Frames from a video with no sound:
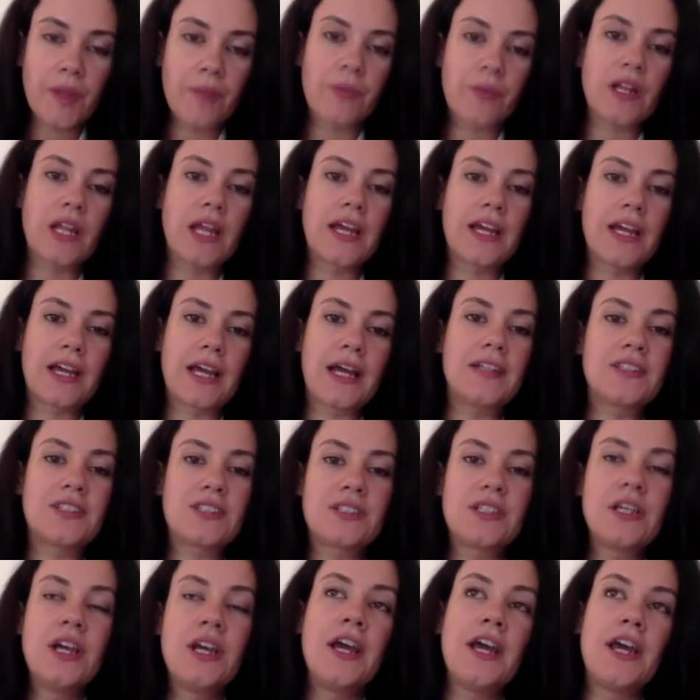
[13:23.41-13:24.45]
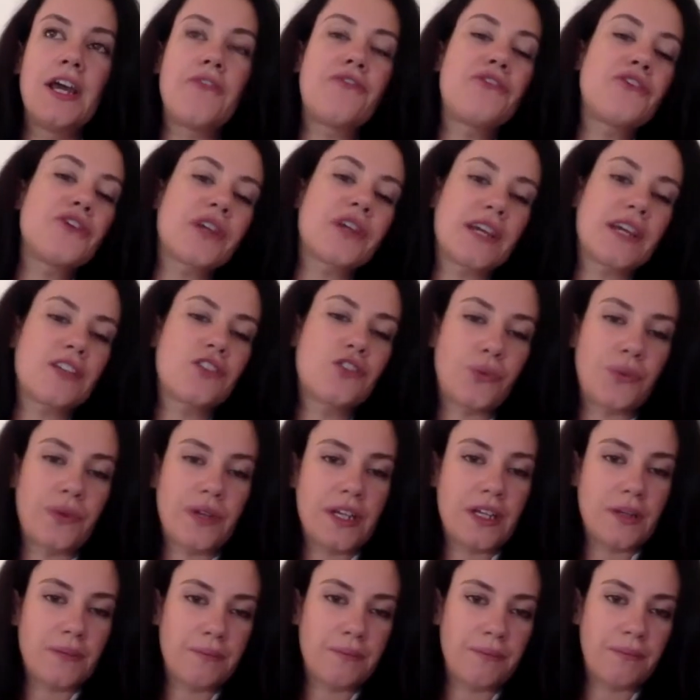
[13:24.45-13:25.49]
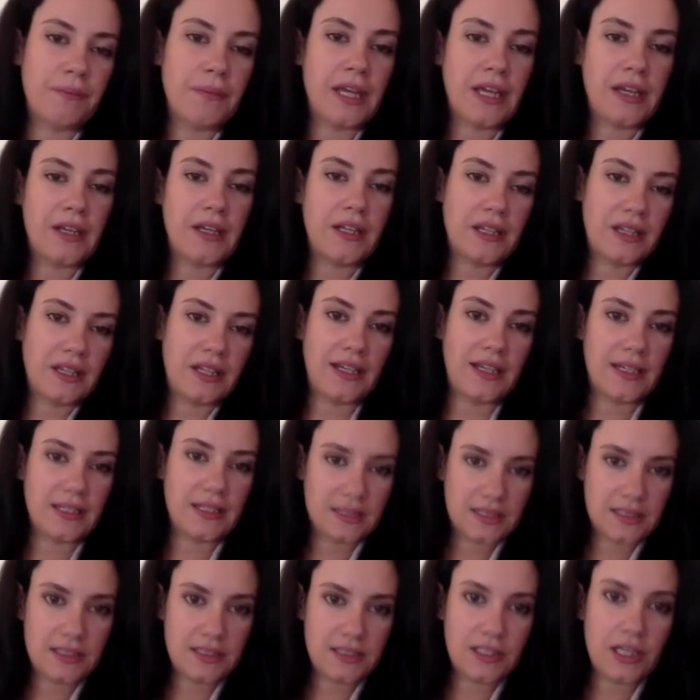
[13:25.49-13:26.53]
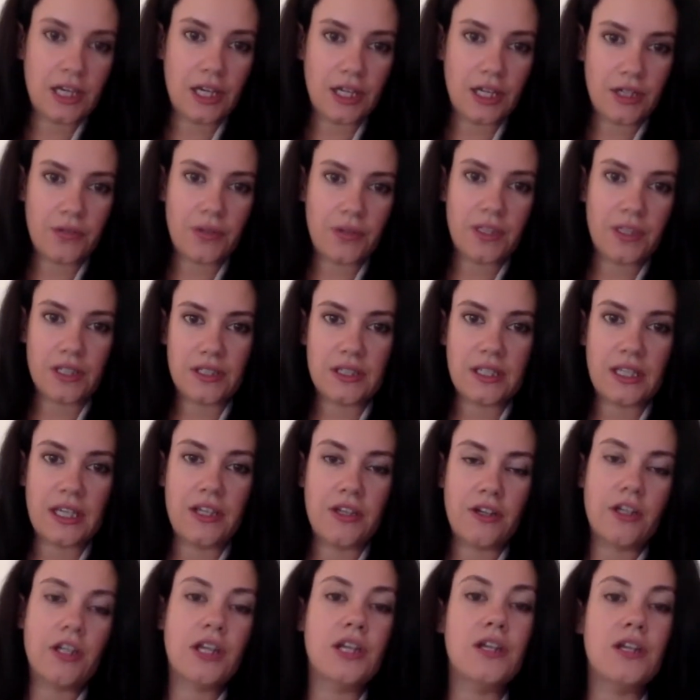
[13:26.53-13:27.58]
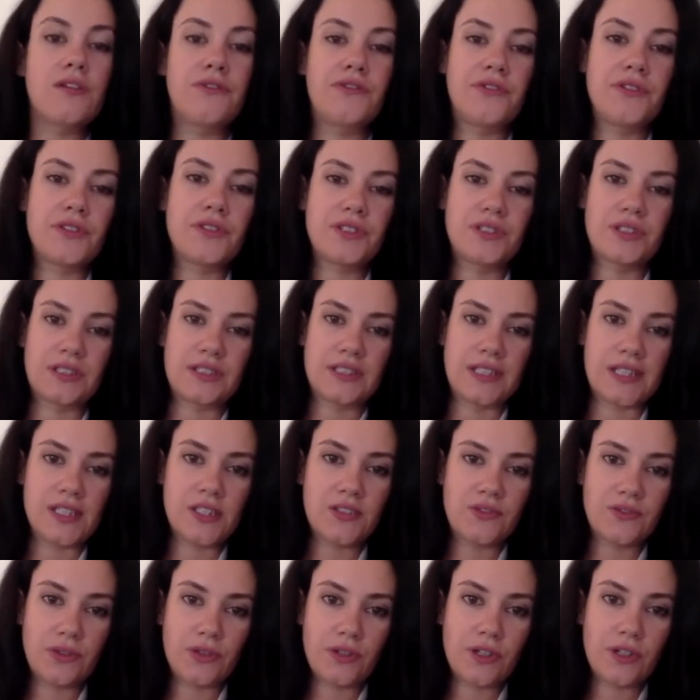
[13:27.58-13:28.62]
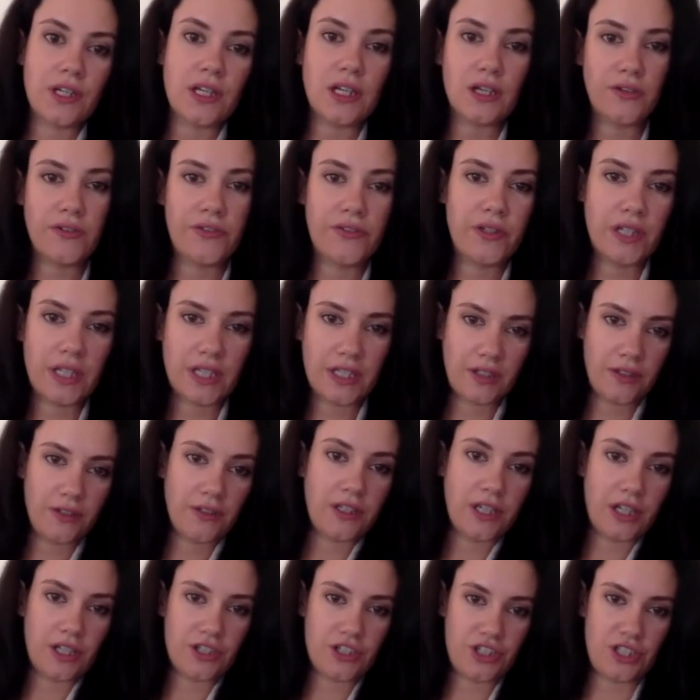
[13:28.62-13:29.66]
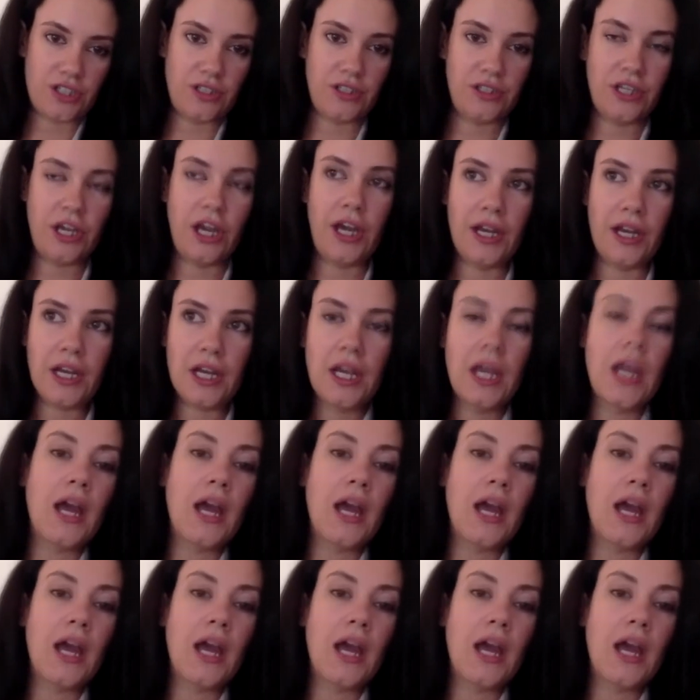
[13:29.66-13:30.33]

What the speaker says: But like if you get three main things done during the day, you're gonna feel successful. You're gonna feel like you got shit done.